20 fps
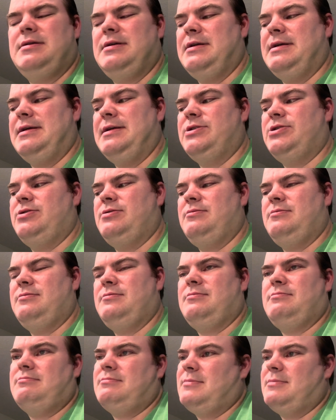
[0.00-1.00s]
I
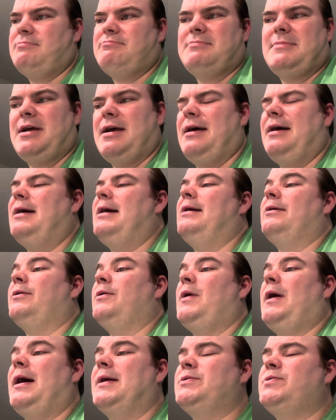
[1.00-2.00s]

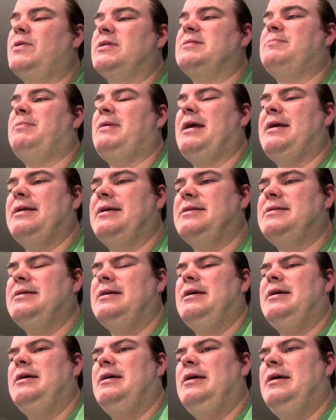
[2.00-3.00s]
don't know how to explain it,
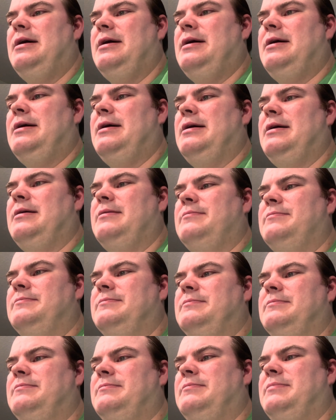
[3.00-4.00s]

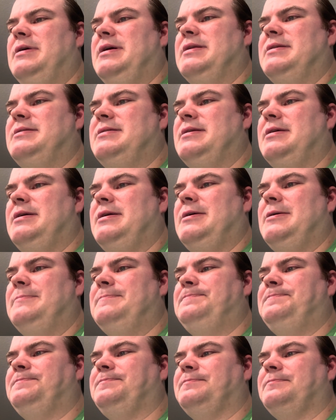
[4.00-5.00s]
but
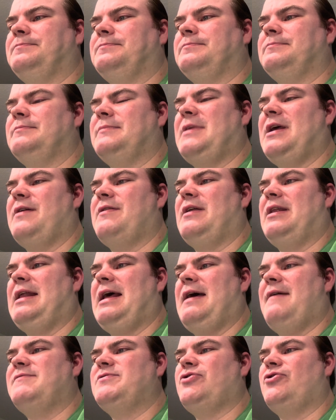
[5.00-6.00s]
yeah, the
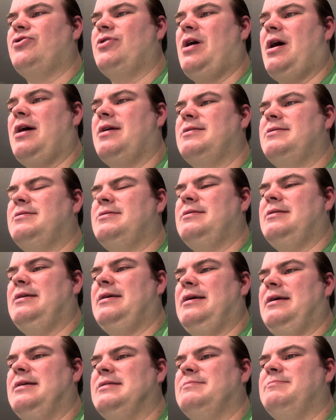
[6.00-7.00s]
laughs are not
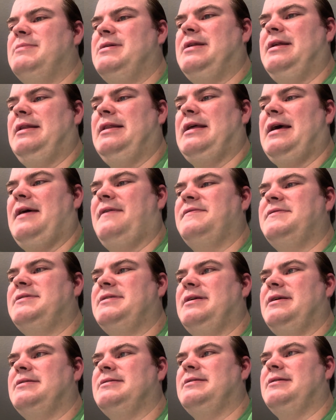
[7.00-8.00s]
as many
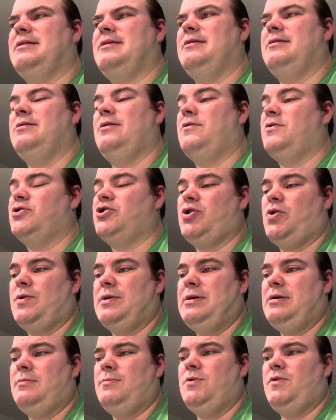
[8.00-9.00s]
laughs as in another
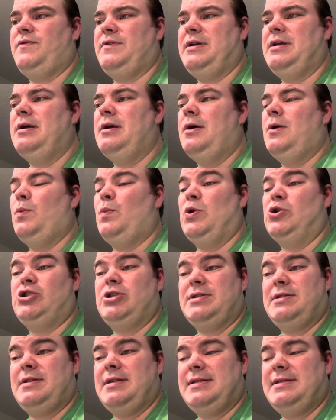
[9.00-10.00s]
Jonah Hill movie,
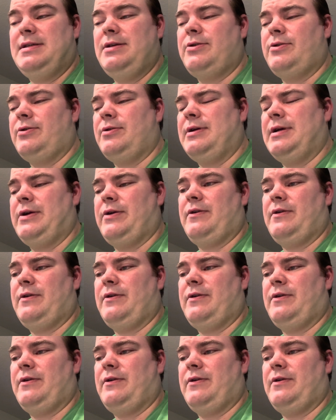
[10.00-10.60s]
which is The Sitter here